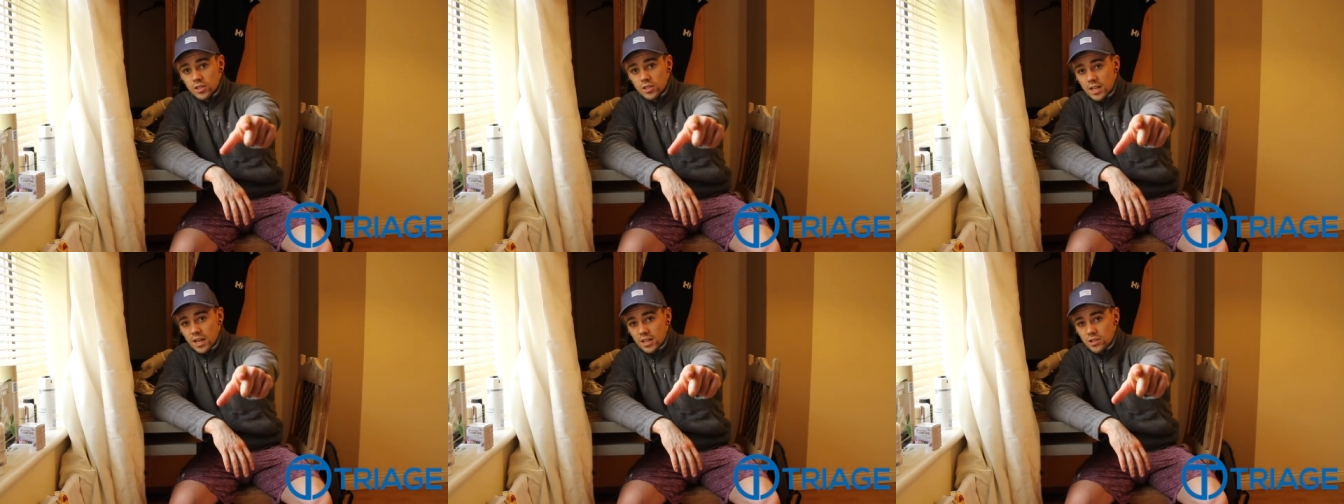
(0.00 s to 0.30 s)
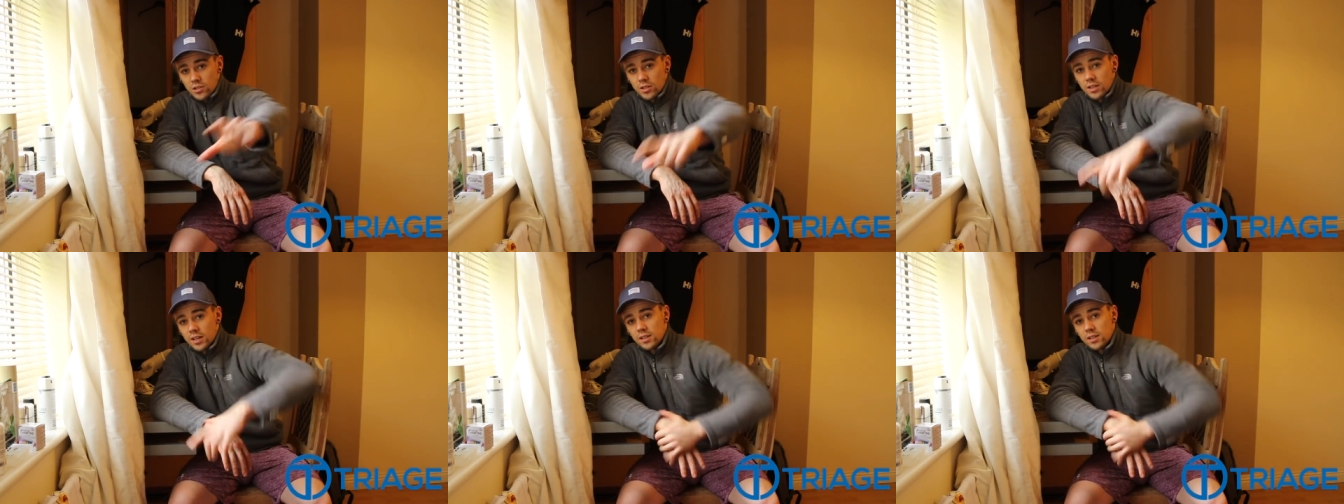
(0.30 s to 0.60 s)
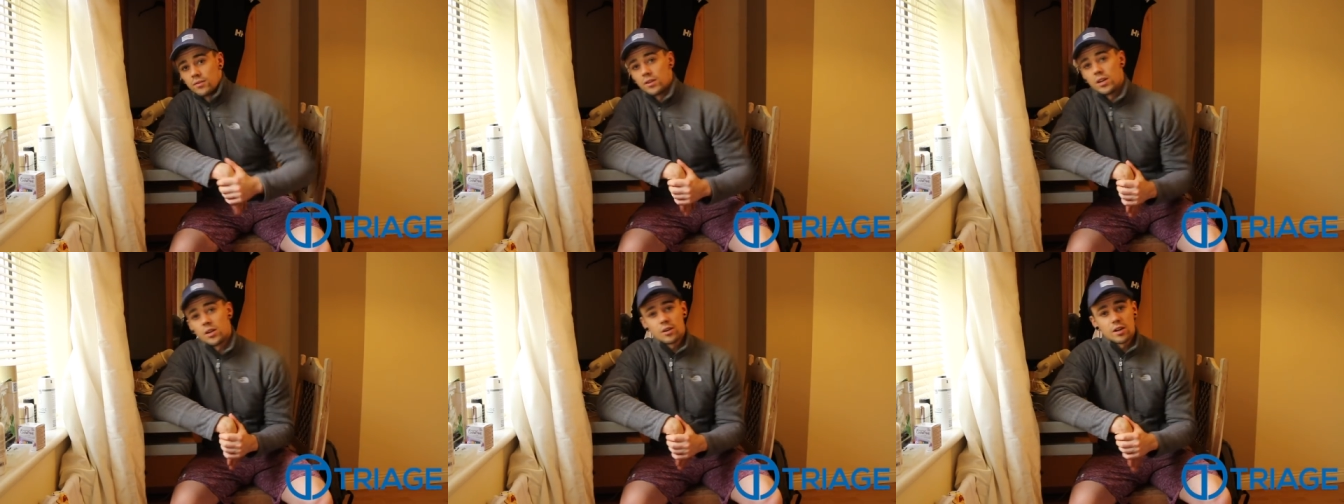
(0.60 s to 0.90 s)
Catch you in the
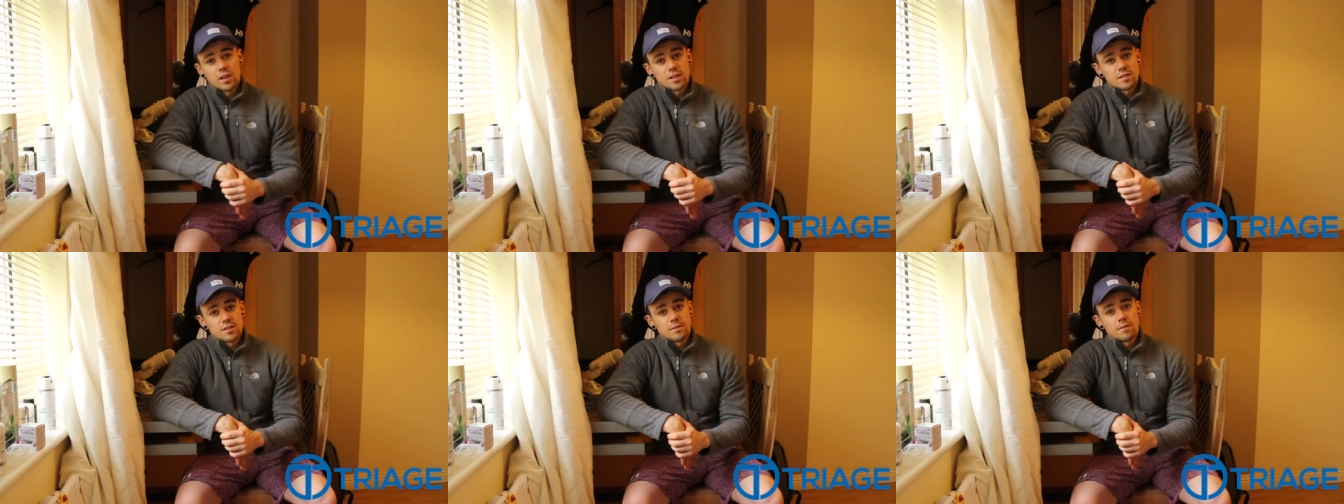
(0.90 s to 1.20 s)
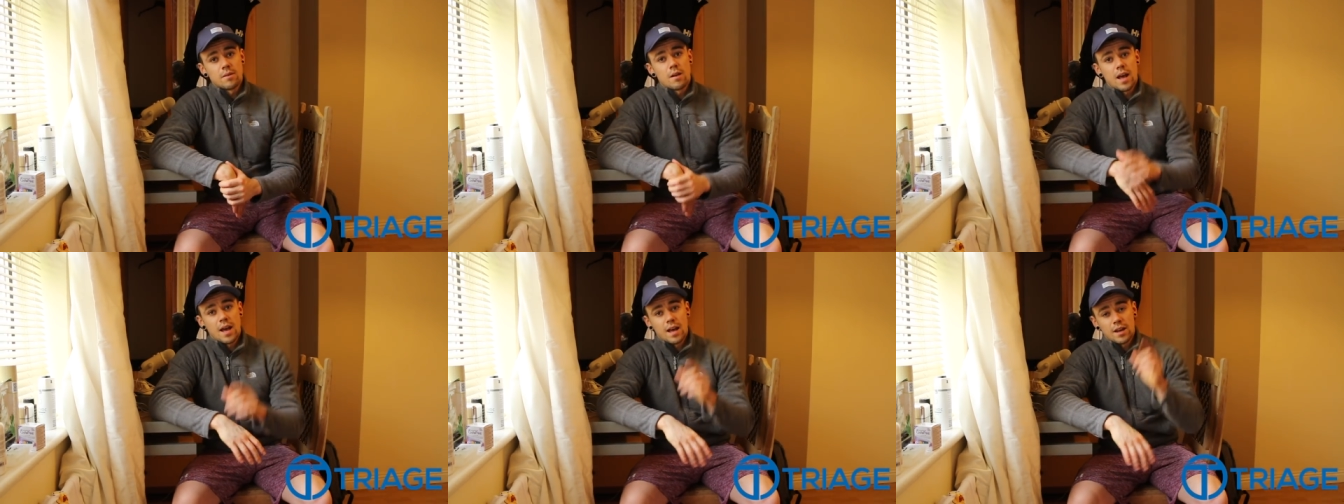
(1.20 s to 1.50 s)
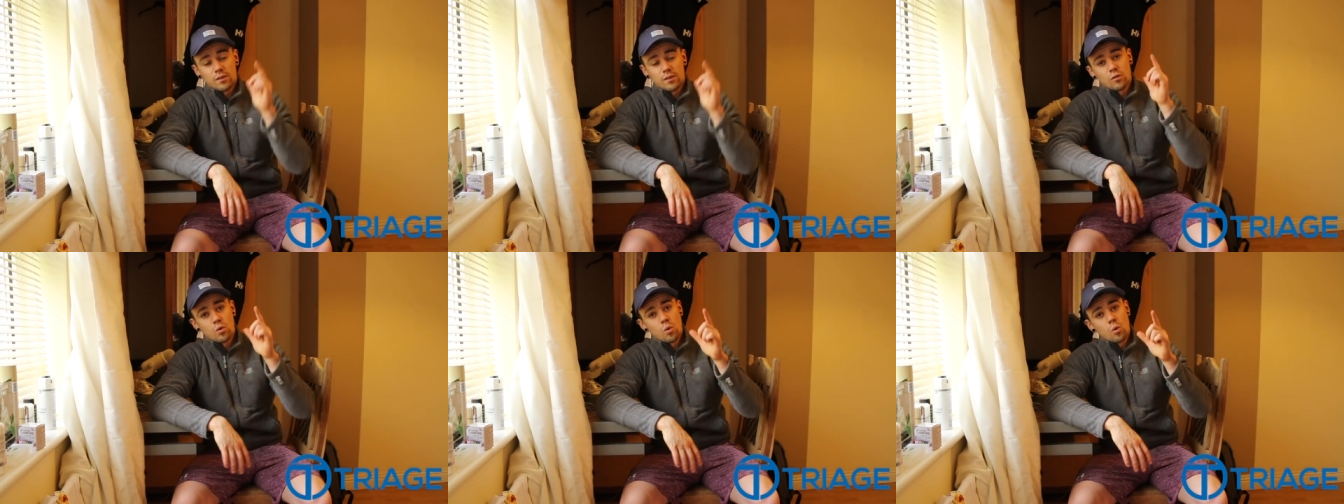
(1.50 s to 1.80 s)
next video guys
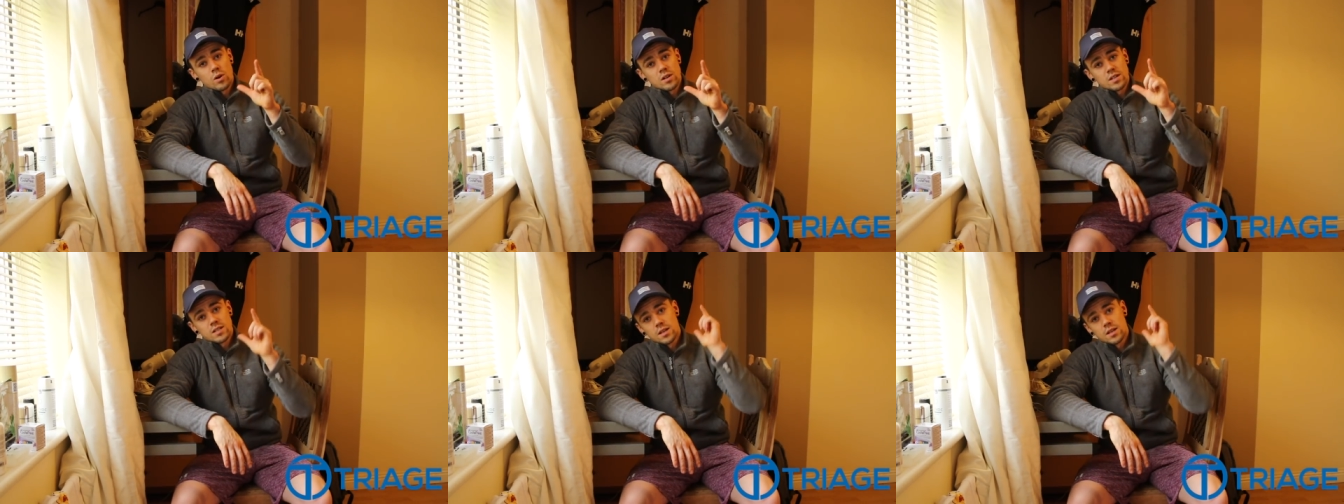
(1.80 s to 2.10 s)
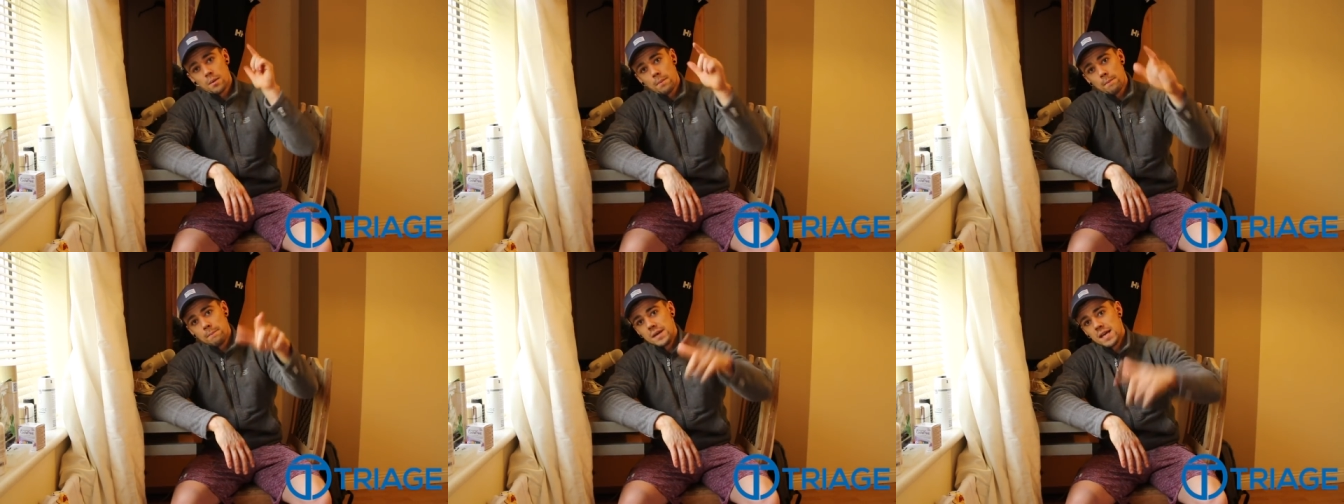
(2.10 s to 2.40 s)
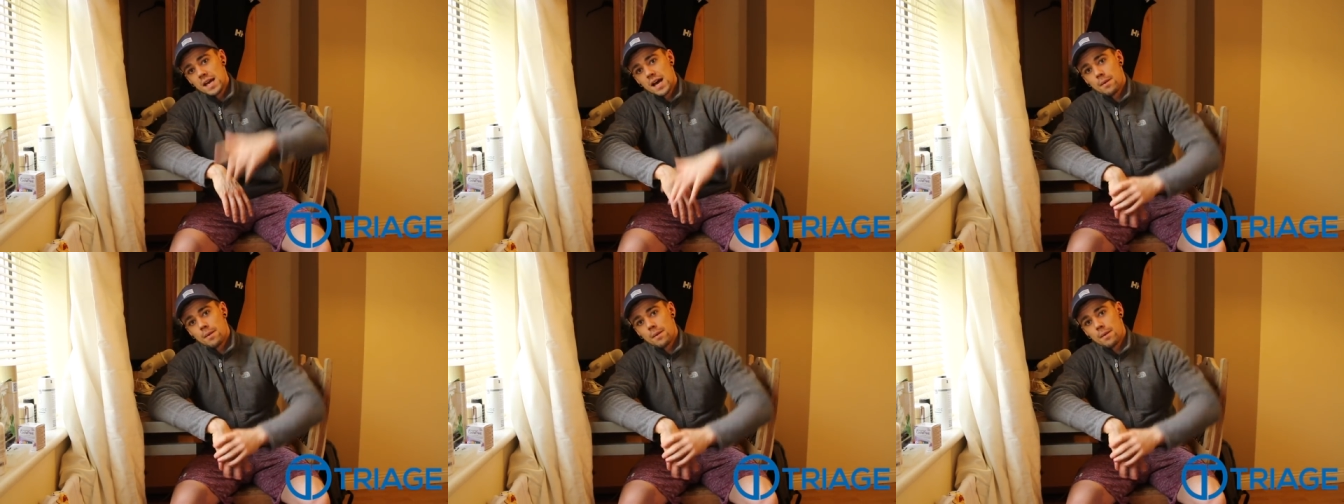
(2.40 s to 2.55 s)
and of course be